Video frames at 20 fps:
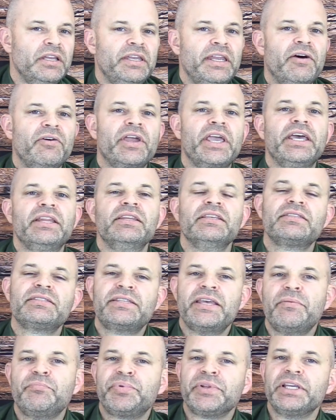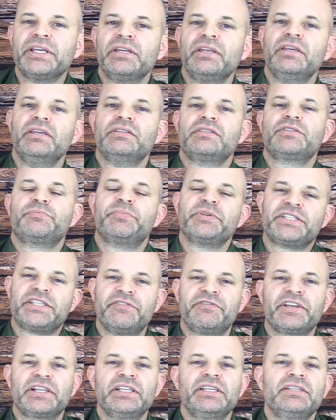Now again, this template is
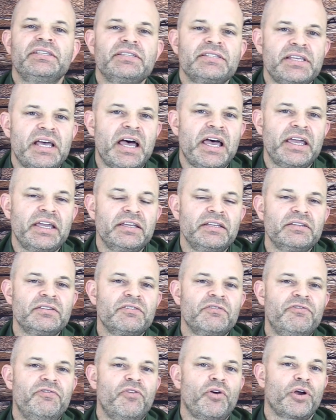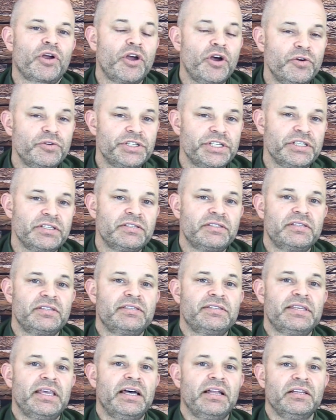specifically designed for coaches to
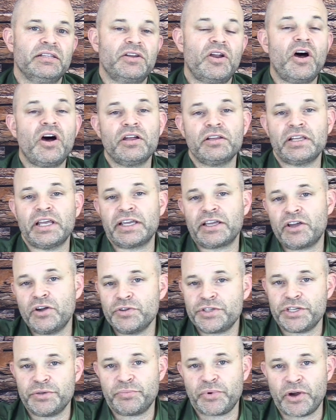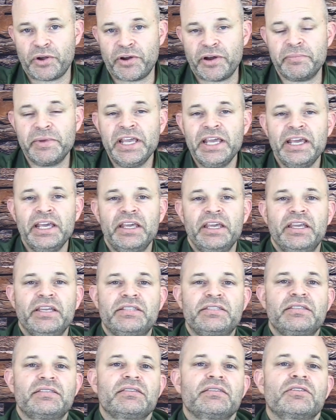sell an online coaching program.
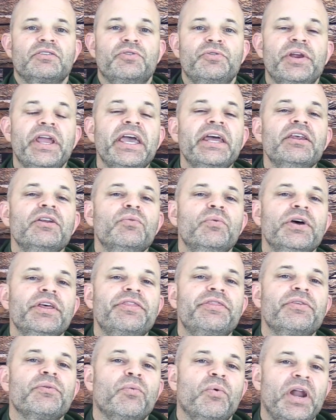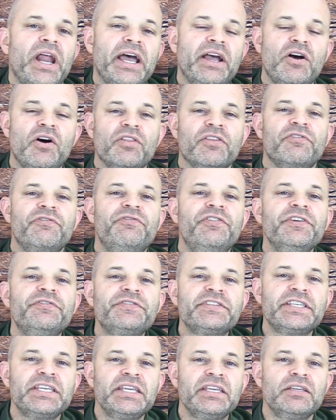It's created with what I call the
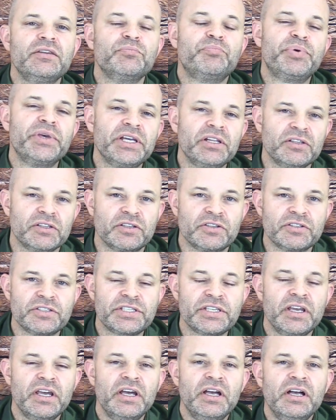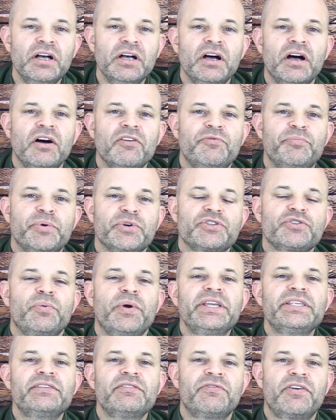15 pillars of
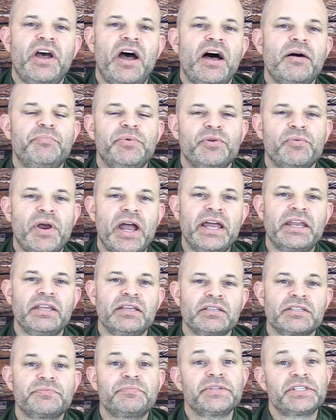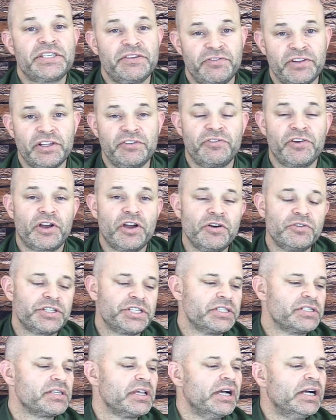persuasive copywriting specifically for
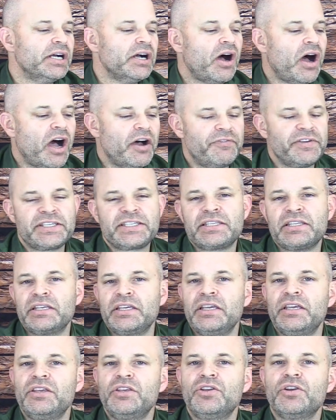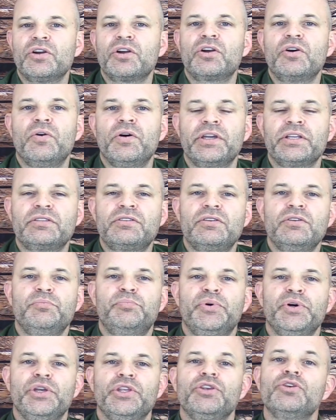coaches. Obviously, you're going to
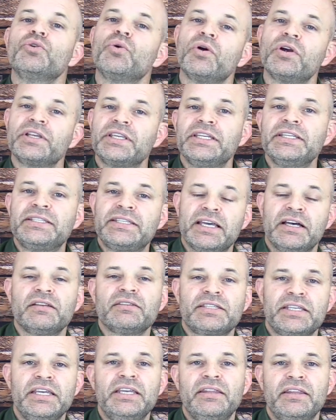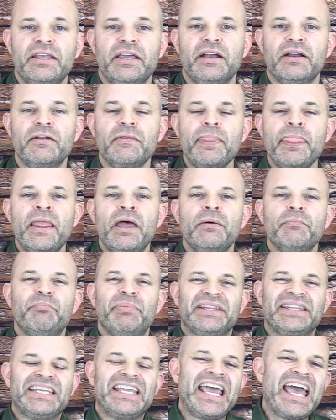put your details in there,
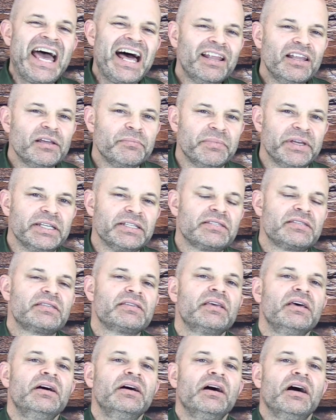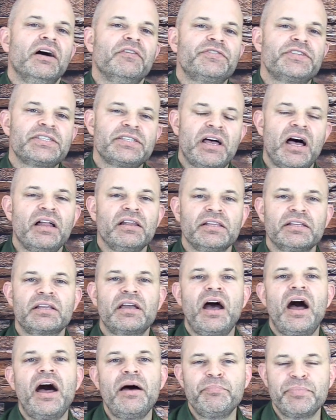but the elements of solid
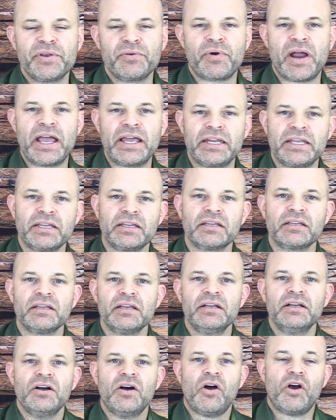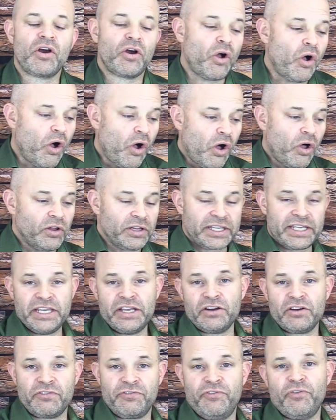copywriting are all
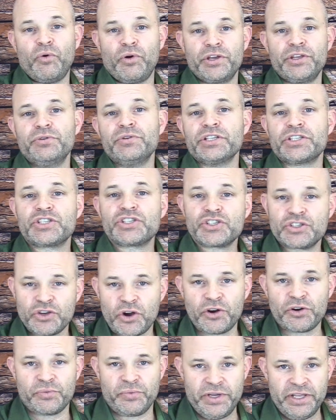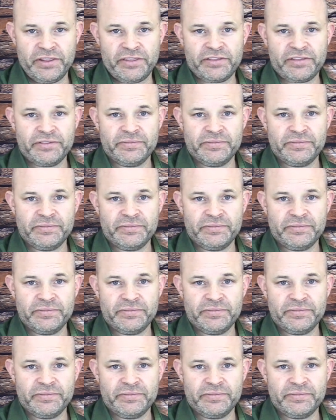here for you to start with.